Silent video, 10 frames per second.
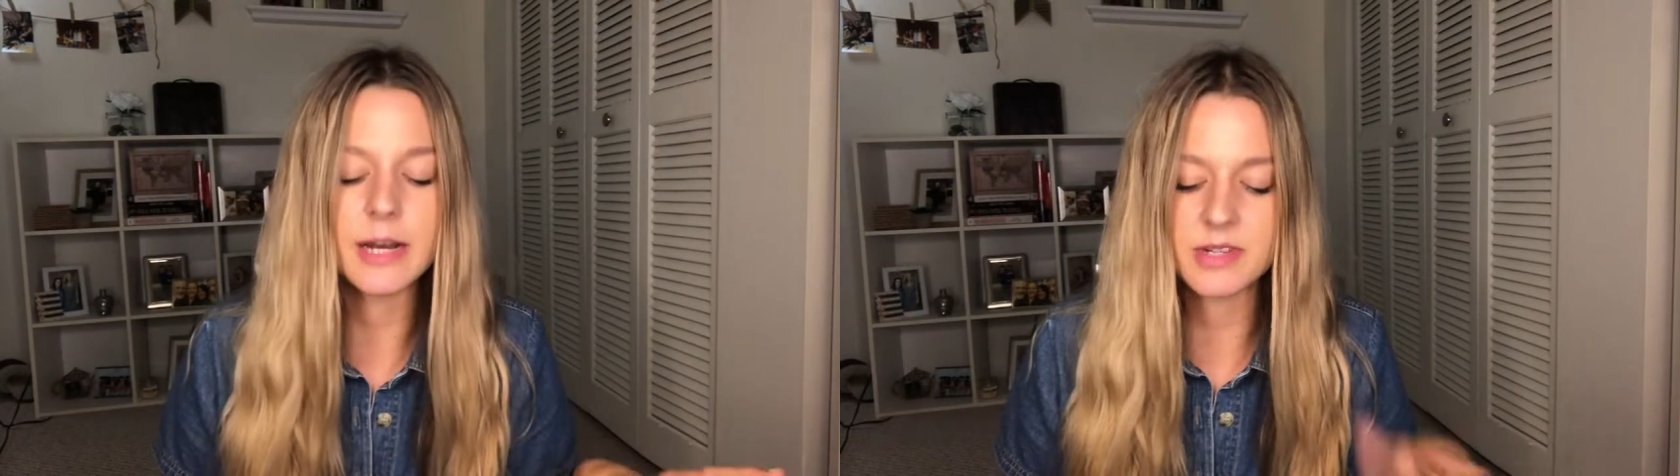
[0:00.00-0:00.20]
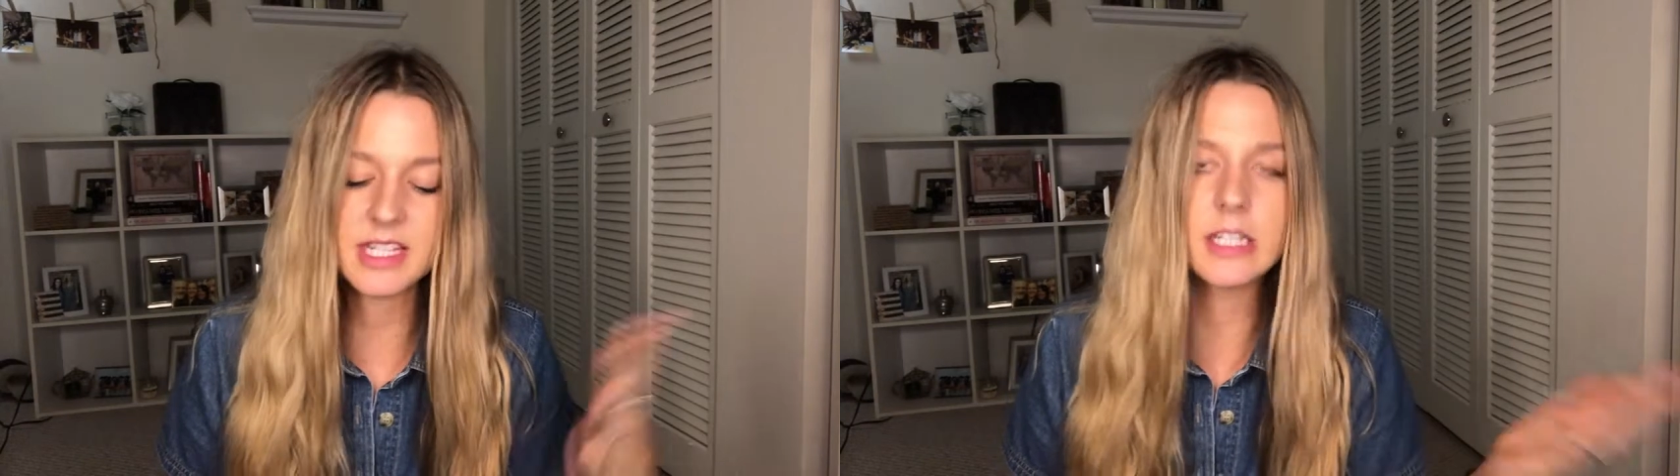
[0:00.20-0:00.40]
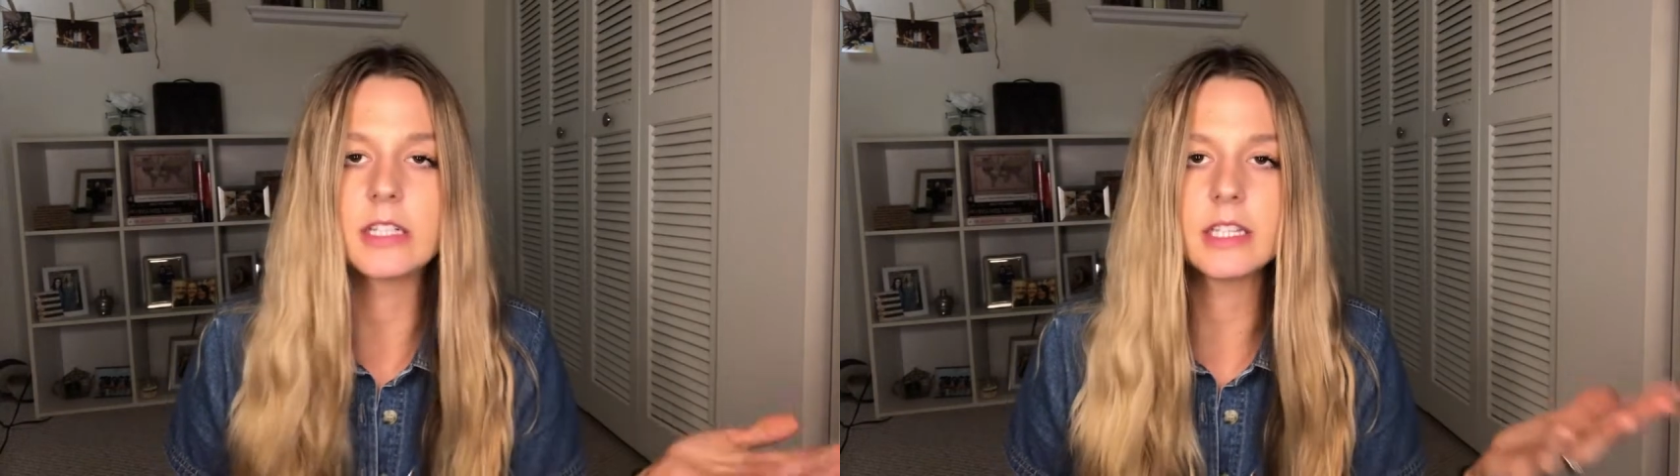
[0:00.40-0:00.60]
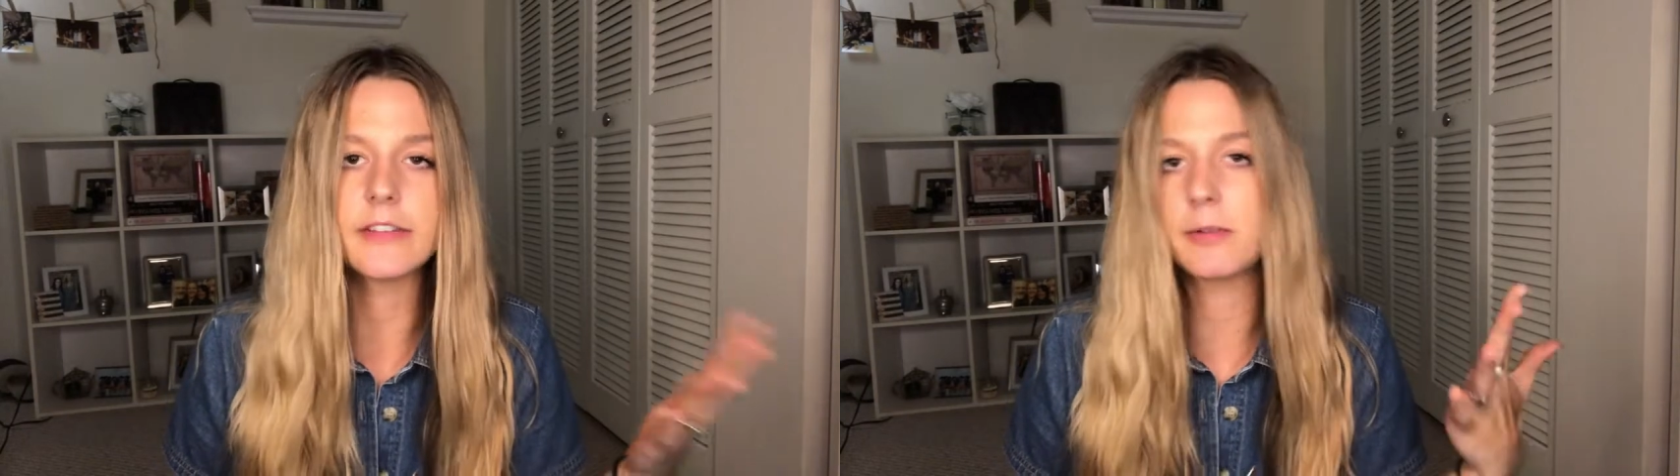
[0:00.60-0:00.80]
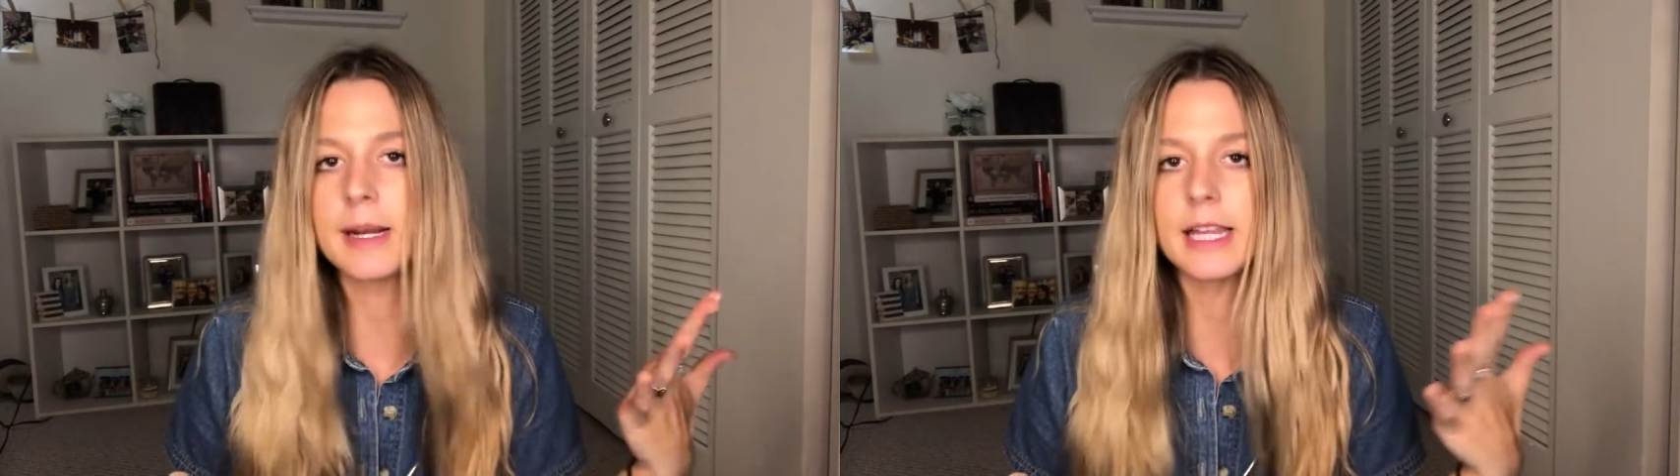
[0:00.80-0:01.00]
I was still
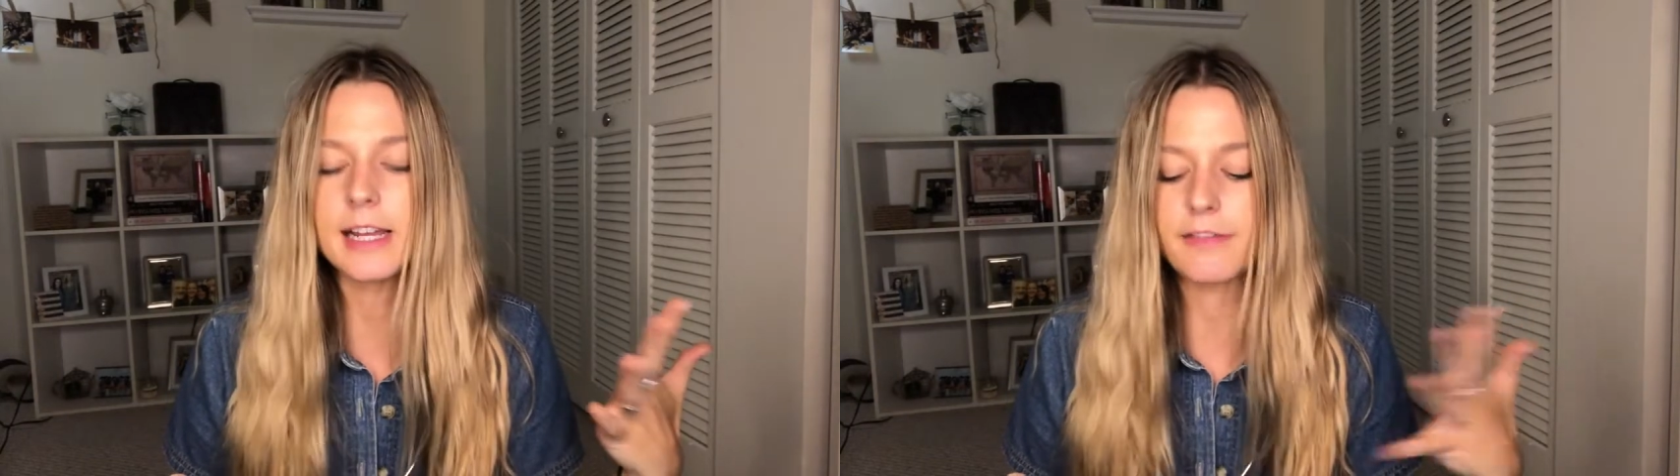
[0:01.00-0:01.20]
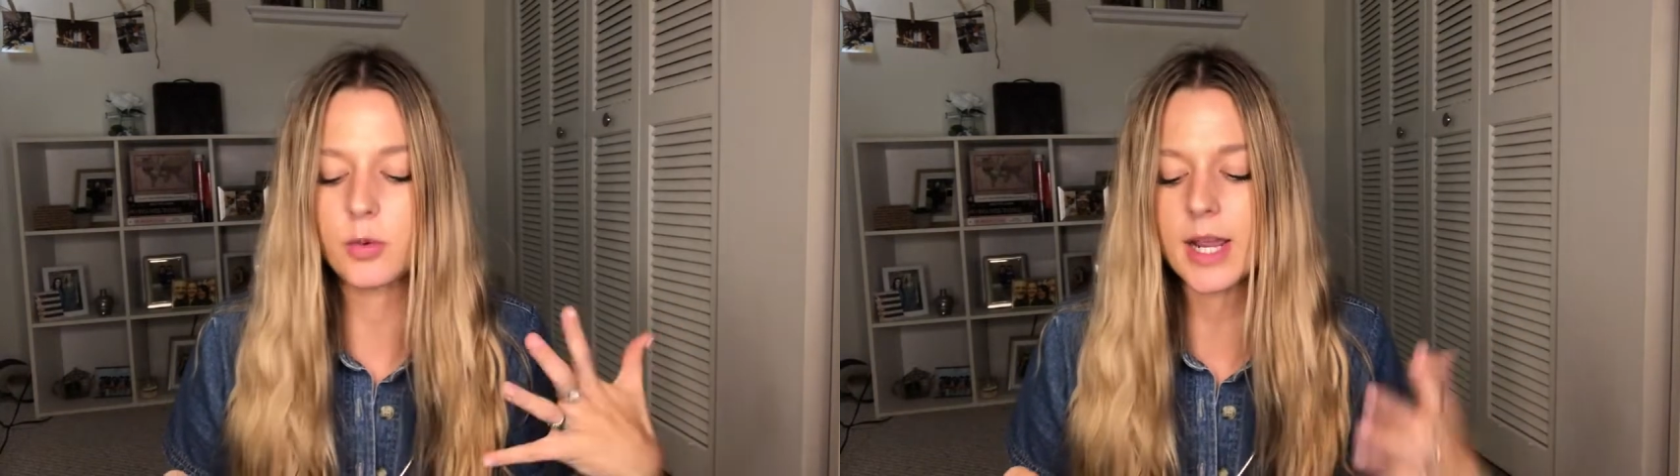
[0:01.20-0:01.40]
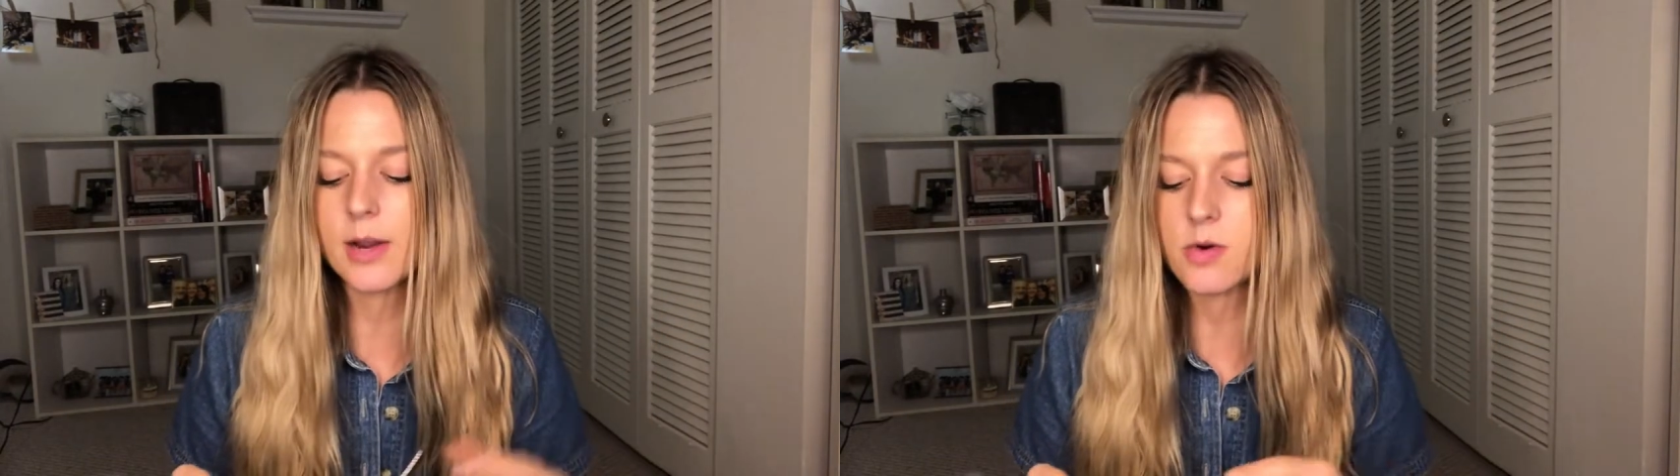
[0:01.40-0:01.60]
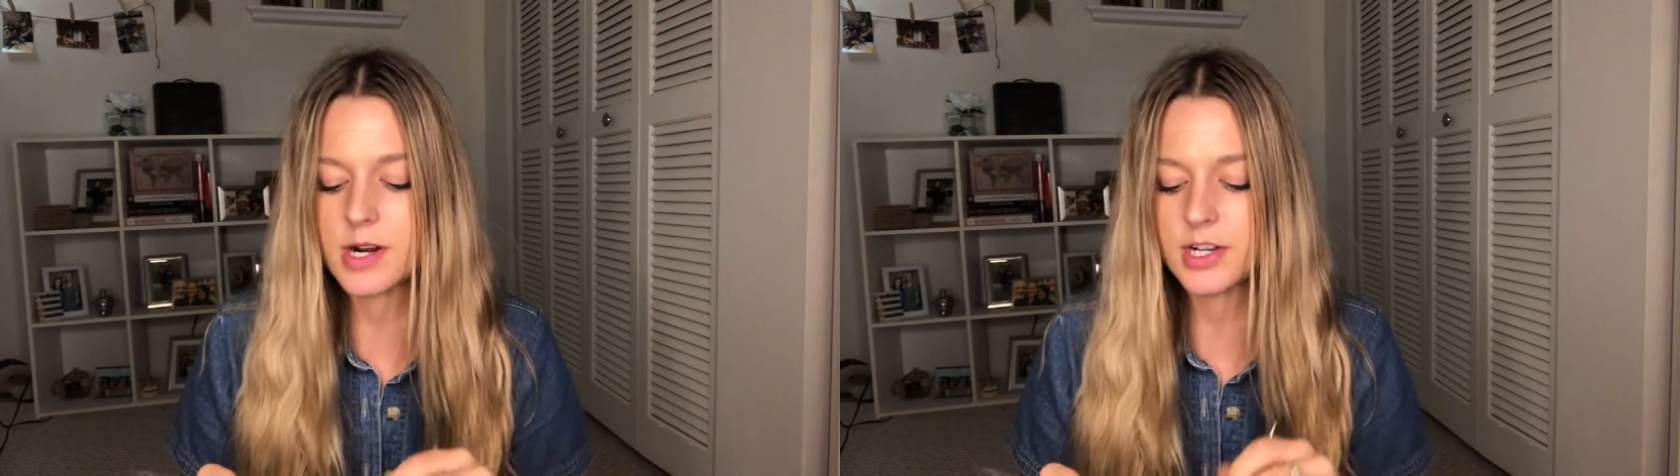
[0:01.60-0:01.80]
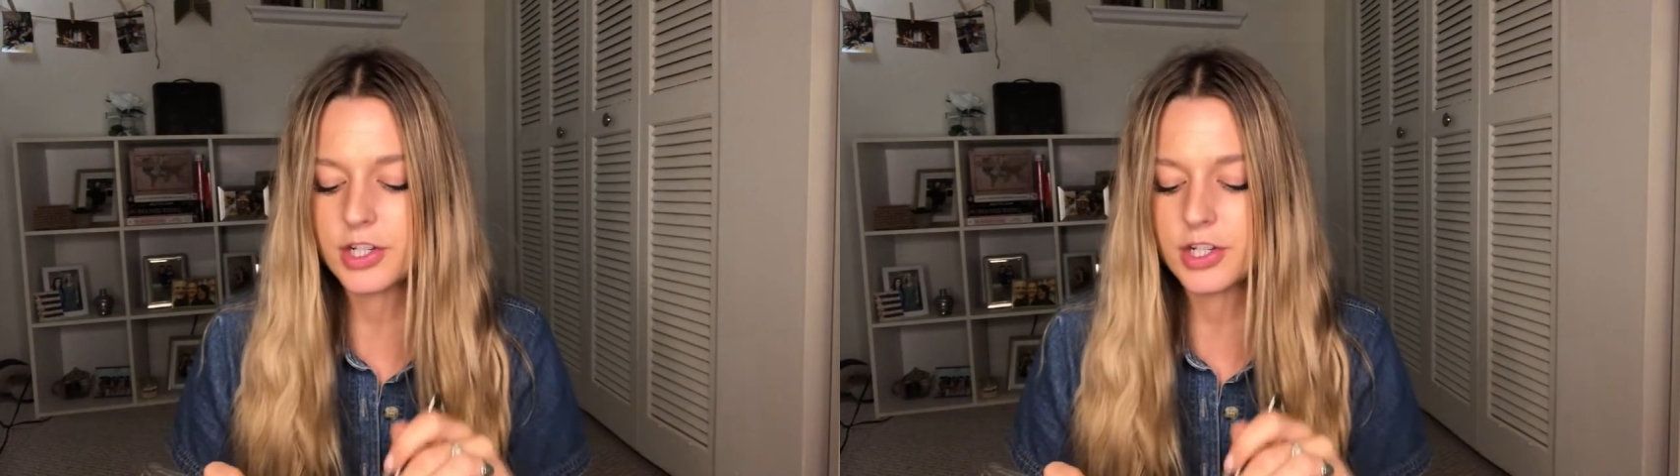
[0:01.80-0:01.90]
living my life the way I wanted